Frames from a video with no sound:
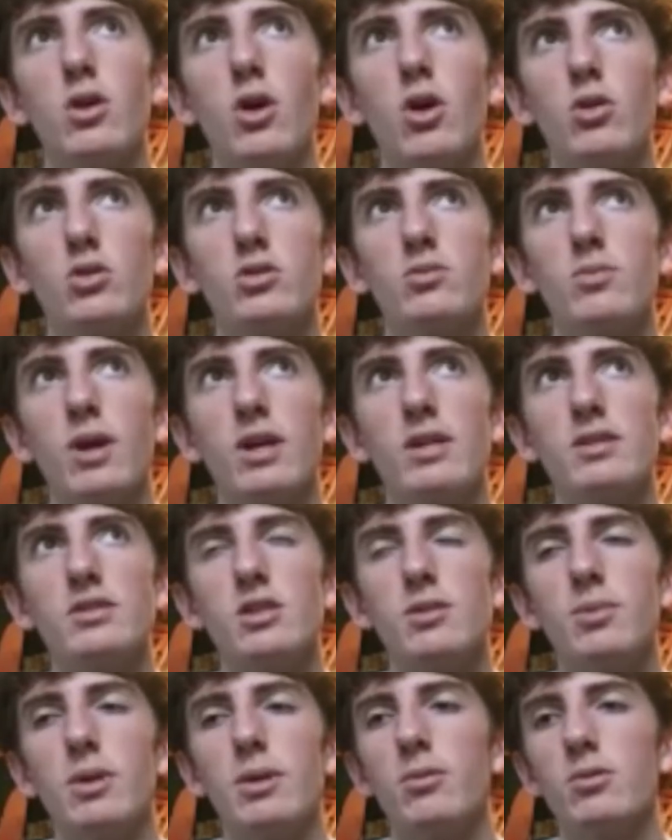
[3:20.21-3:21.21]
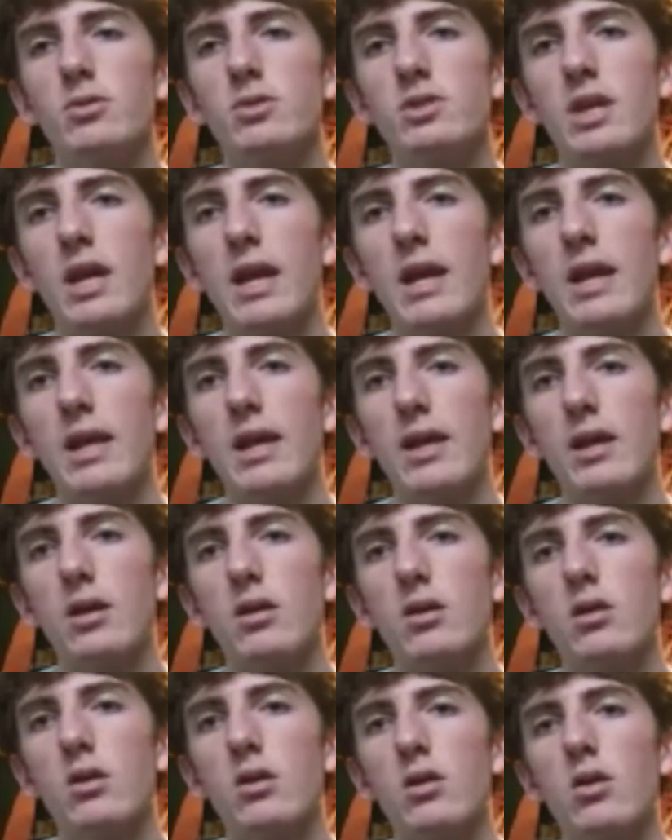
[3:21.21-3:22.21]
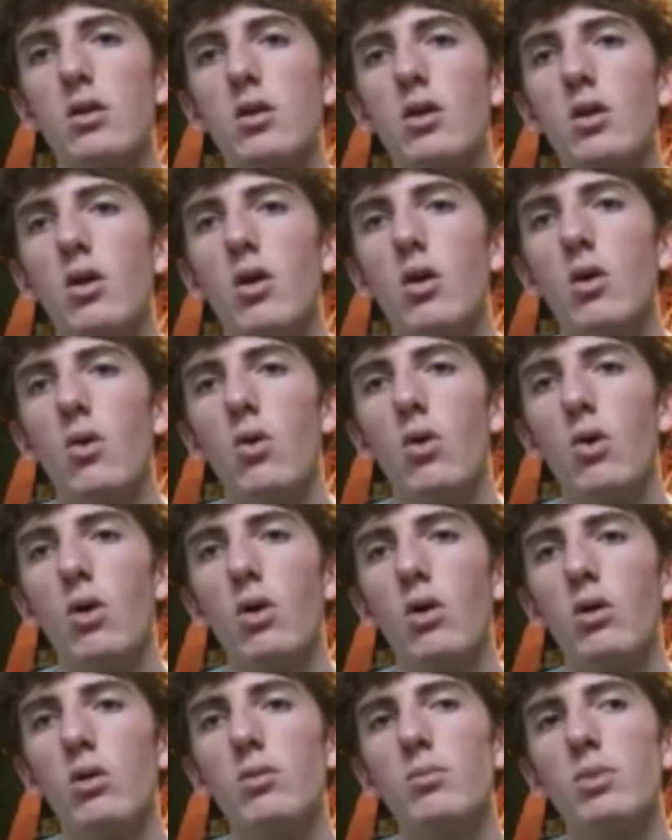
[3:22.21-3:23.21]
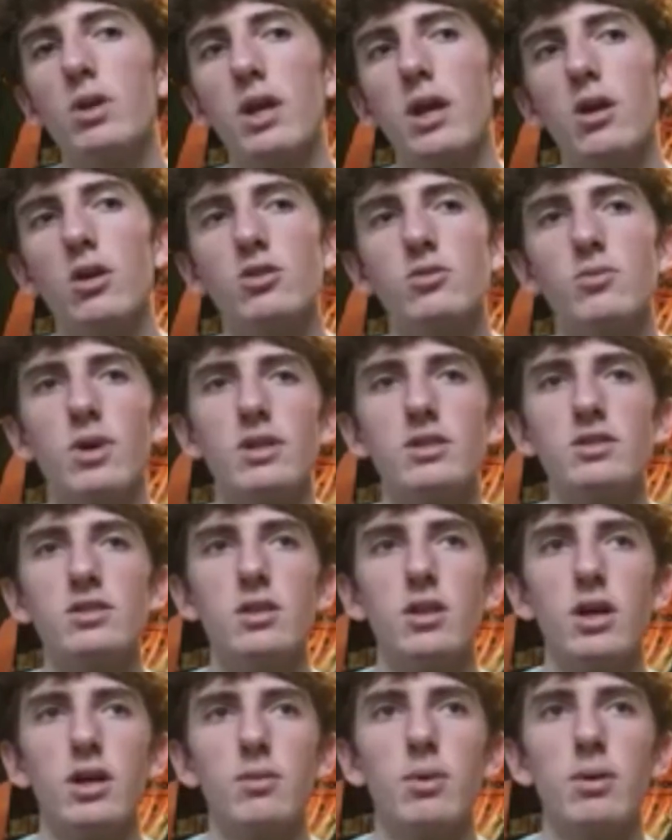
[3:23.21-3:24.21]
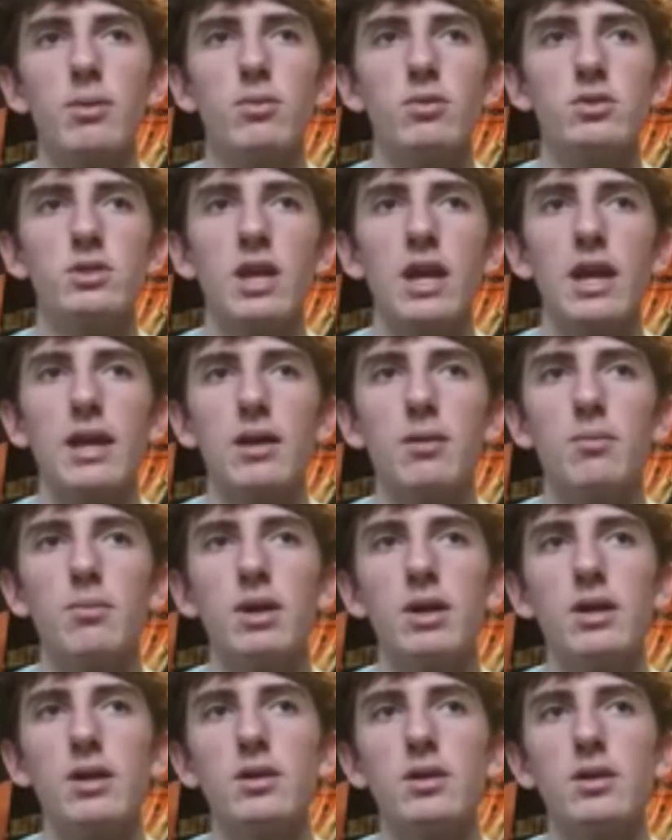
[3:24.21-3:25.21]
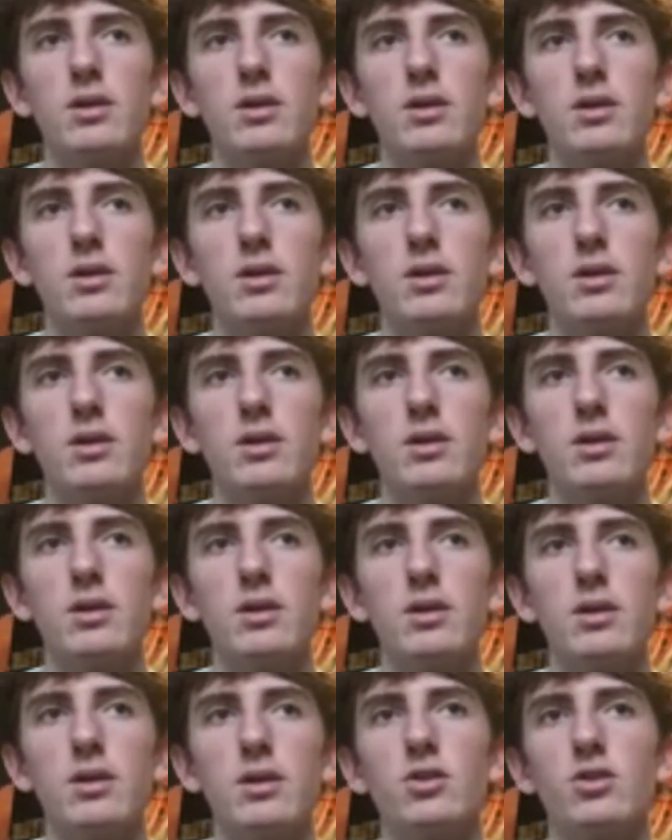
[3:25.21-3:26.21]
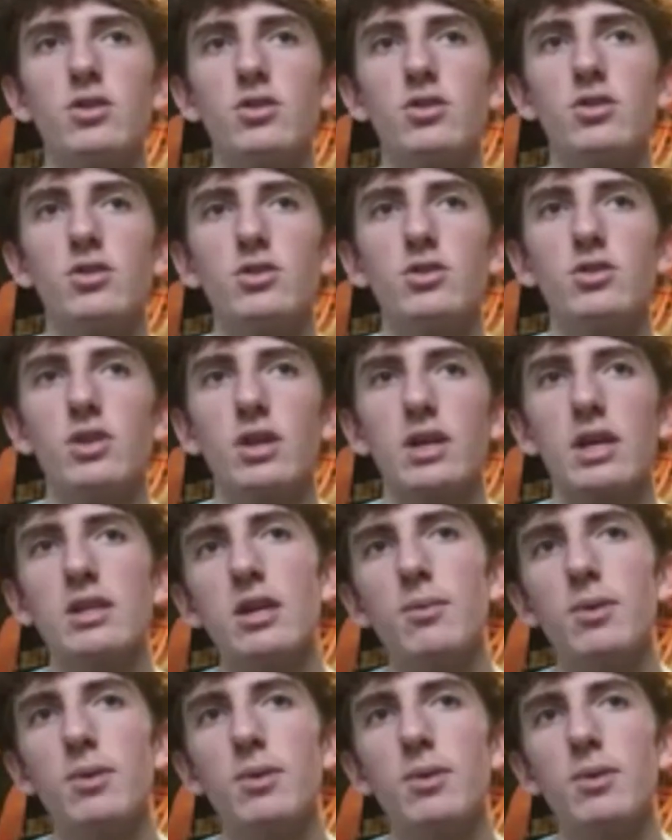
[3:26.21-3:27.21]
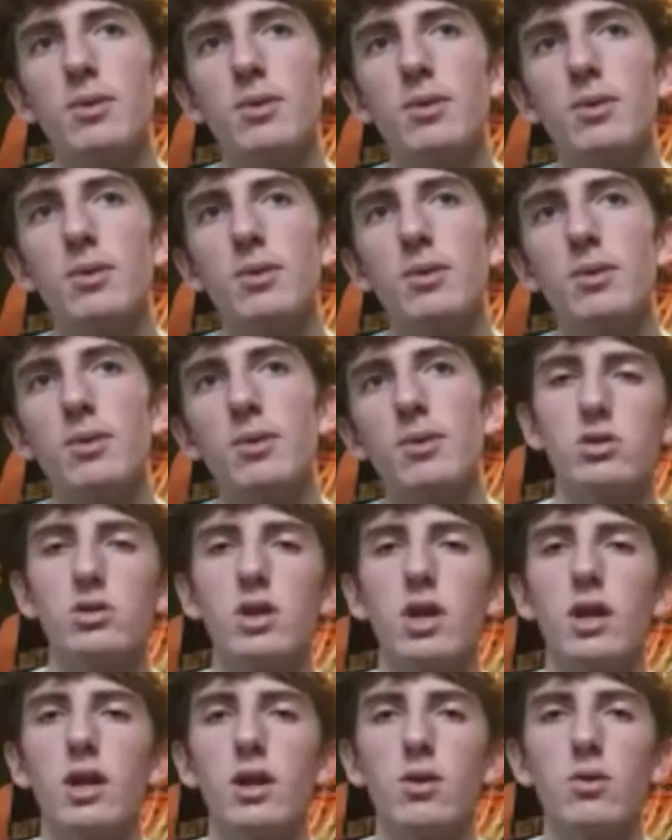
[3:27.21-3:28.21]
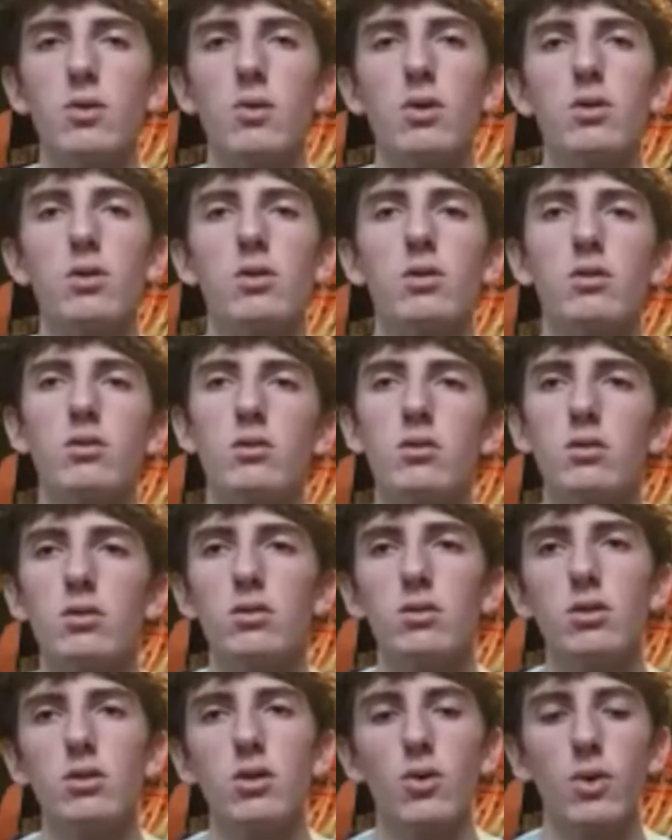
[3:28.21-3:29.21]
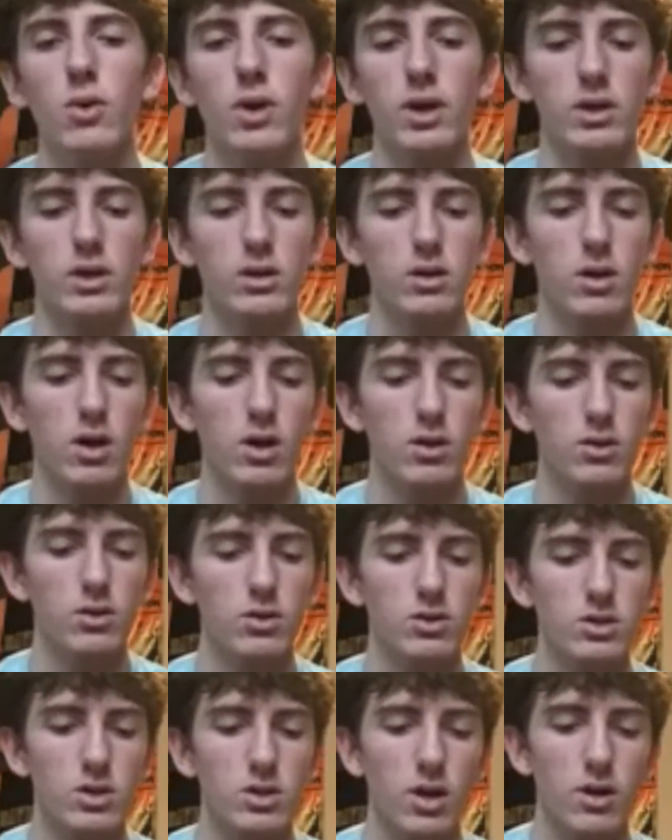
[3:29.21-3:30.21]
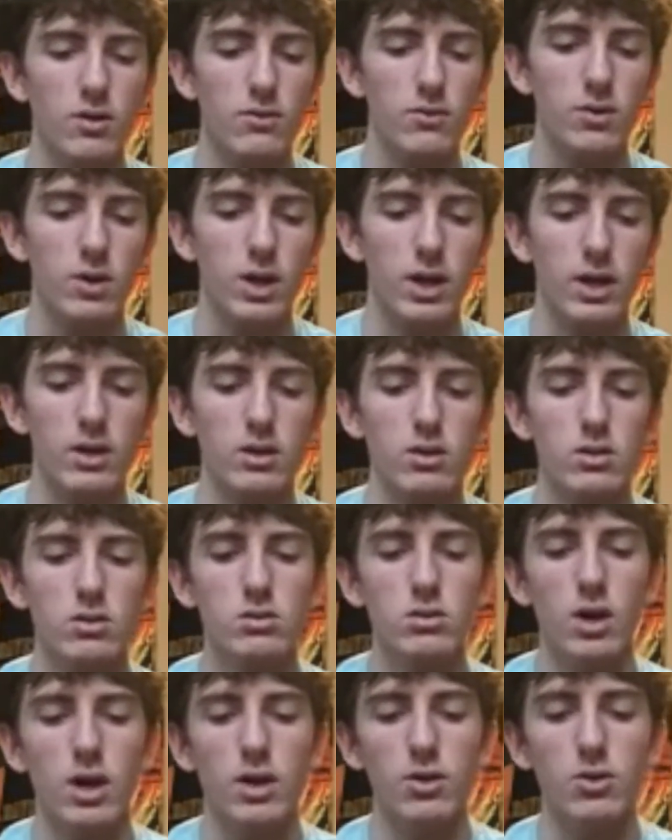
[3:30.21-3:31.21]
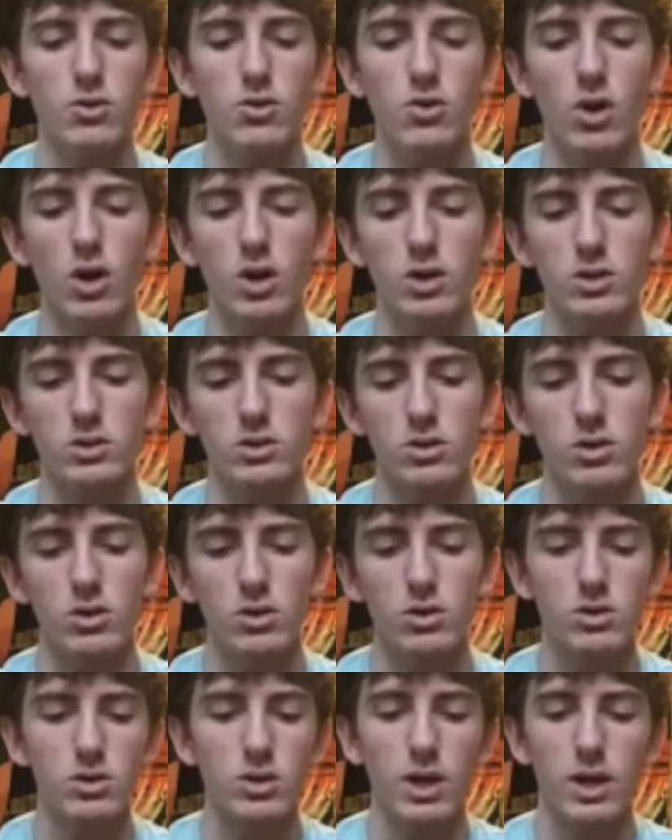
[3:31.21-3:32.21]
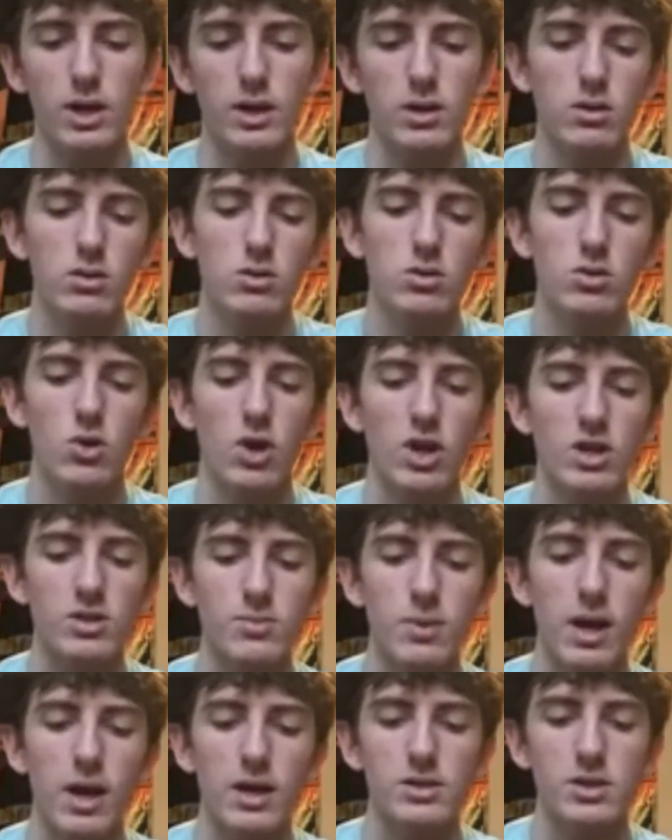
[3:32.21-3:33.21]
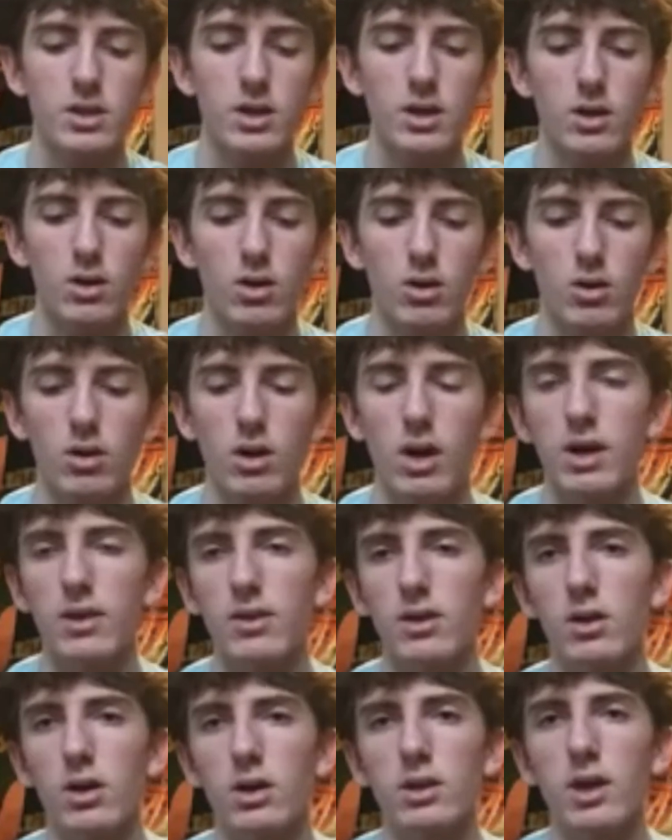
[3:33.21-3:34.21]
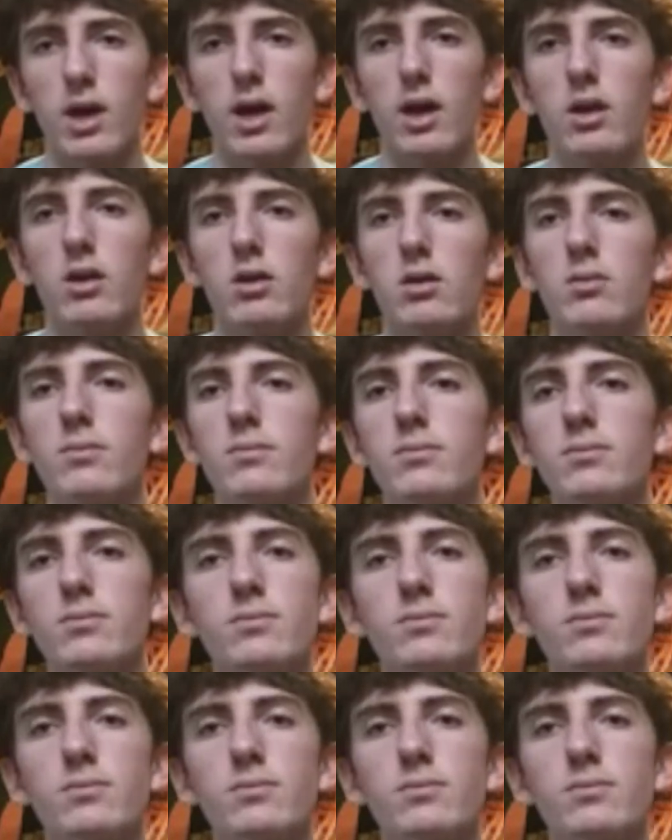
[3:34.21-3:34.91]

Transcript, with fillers: adults might see people skating, or beginners might see, like, people skating and be just, like, intimidated or upset just by the fact they're doing it because they associate it with doing other stuff, like either drugs or just, like, trespassing or anything like that.